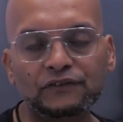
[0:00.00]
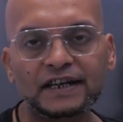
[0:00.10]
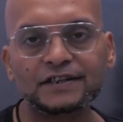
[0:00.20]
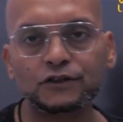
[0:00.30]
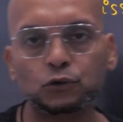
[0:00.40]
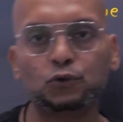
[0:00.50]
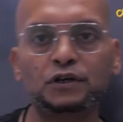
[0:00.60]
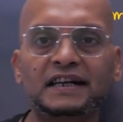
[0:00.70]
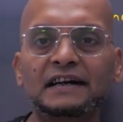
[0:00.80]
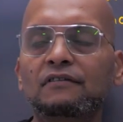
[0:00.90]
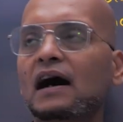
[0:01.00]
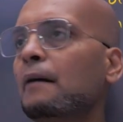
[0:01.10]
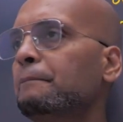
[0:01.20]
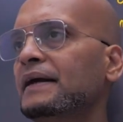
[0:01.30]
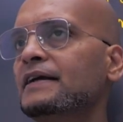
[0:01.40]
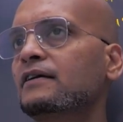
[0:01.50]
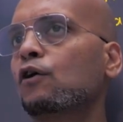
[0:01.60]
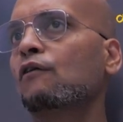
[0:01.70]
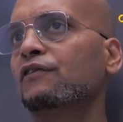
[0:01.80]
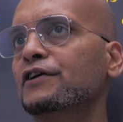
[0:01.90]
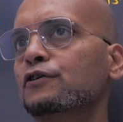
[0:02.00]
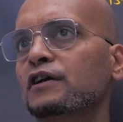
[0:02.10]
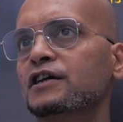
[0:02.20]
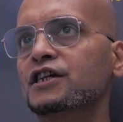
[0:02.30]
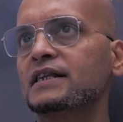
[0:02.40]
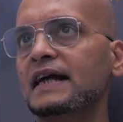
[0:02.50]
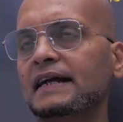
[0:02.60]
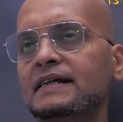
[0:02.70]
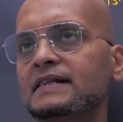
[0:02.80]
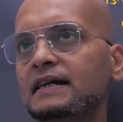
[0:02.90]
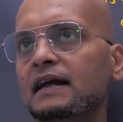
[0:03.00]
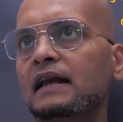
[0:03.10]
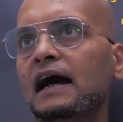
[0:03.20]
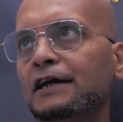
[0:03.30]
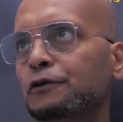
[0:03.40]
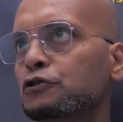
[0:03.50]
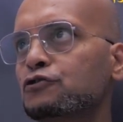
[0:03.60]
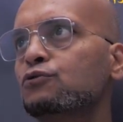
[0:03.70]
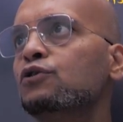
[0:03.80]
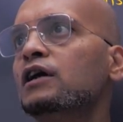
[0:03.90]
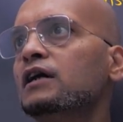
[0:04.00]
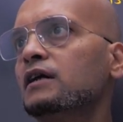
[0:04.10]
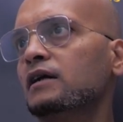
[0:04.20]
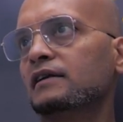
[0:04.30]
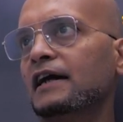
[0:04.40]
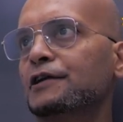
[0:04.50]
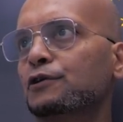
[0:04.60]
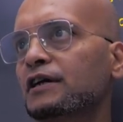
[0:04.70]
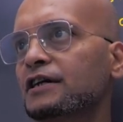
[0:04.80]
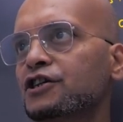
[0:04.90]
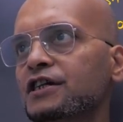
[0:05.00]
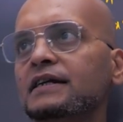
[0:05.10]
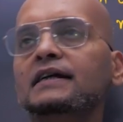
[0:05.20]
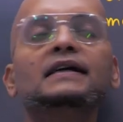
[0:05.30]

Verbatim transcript: phase you could give a bit of introduction that is in a line or two the introduction